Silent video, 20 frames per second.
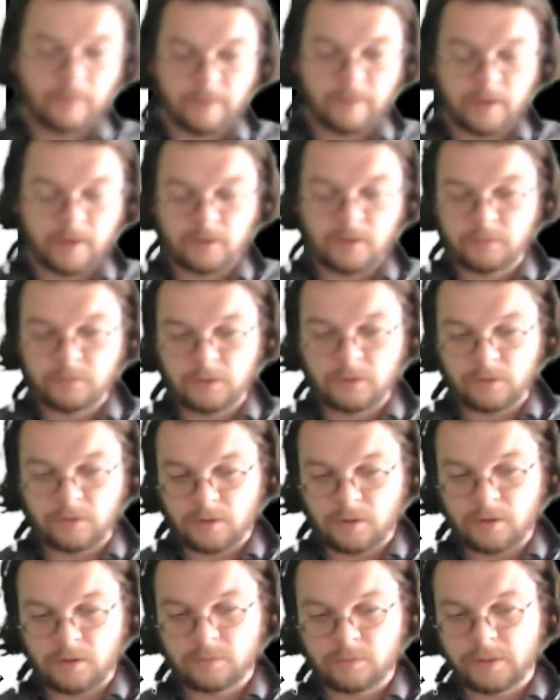they will
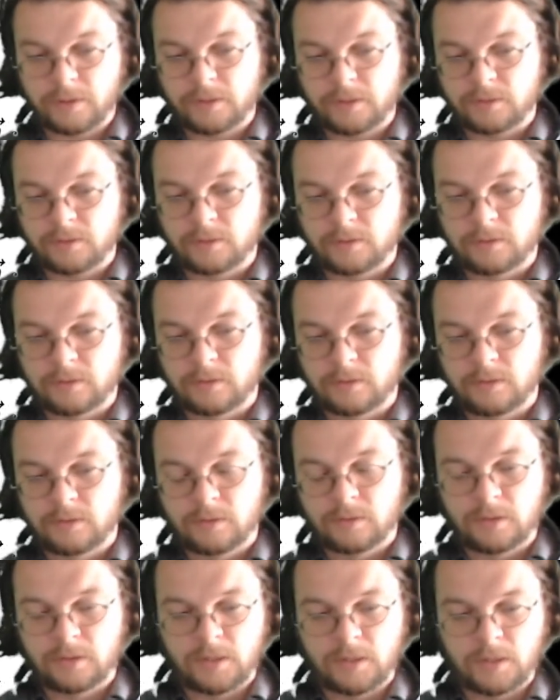always
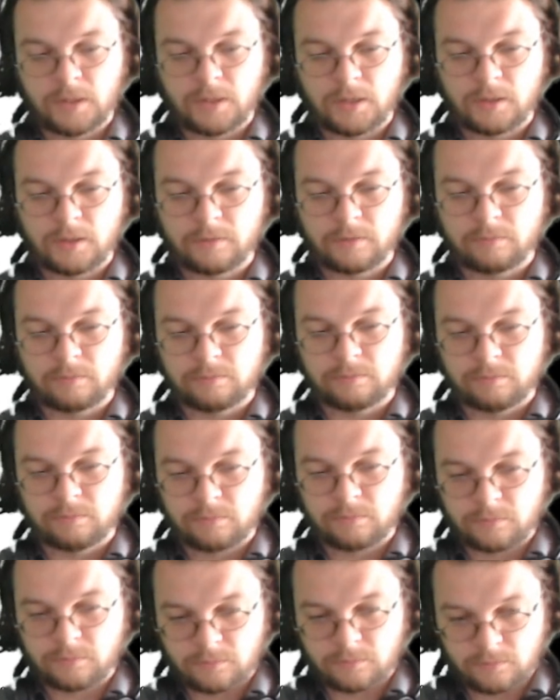
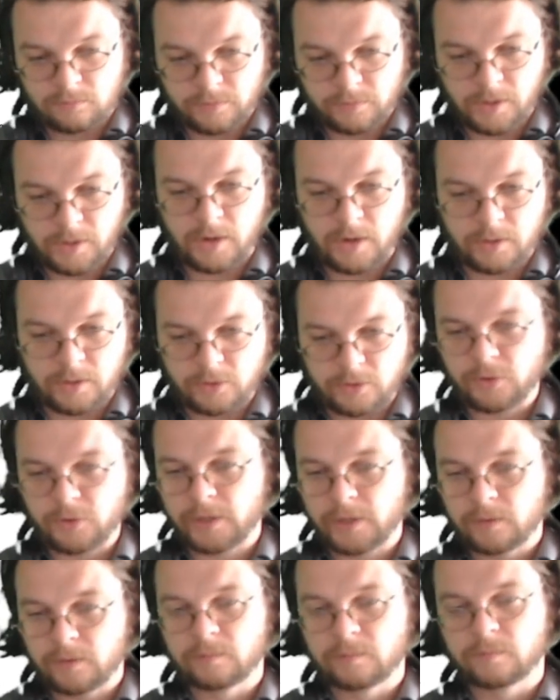not
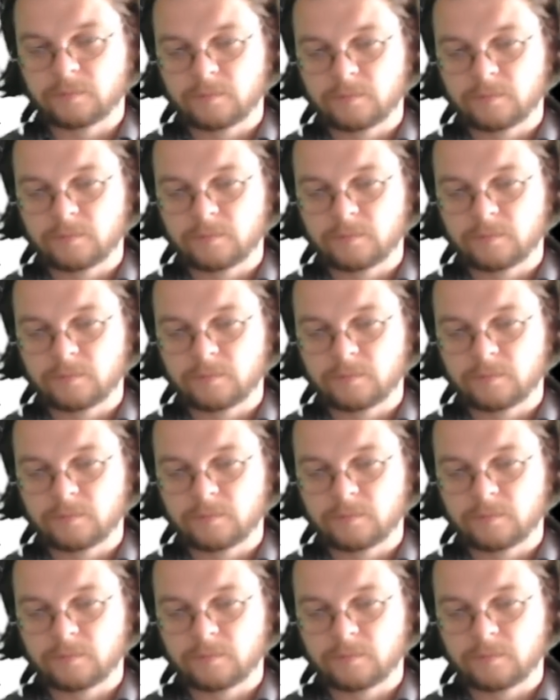agree.